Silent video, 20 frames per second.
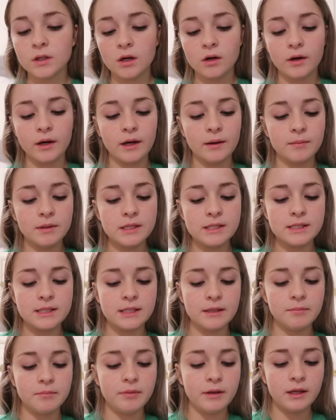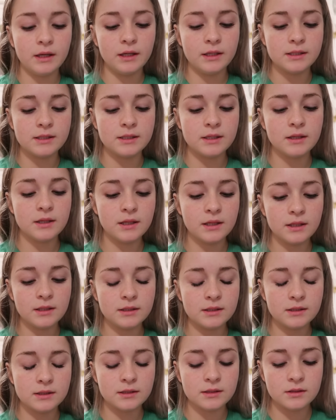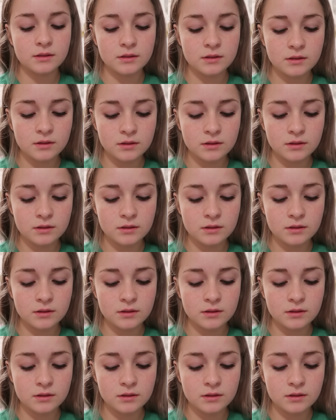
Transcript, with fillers: Okay, I'm gonna dip it into this.